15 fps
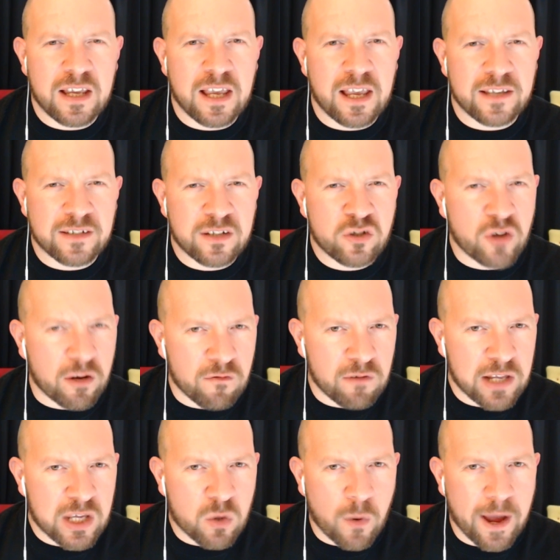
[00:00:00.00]
Is it
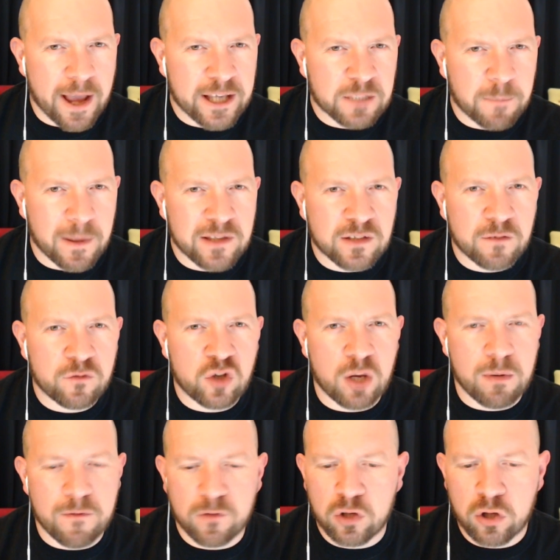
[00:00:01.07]
generally quite expensive,
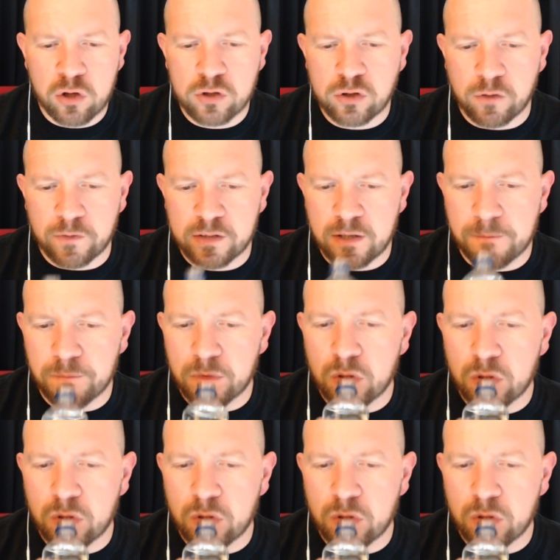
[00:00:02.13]
Jamie, for the other stuff? Is it?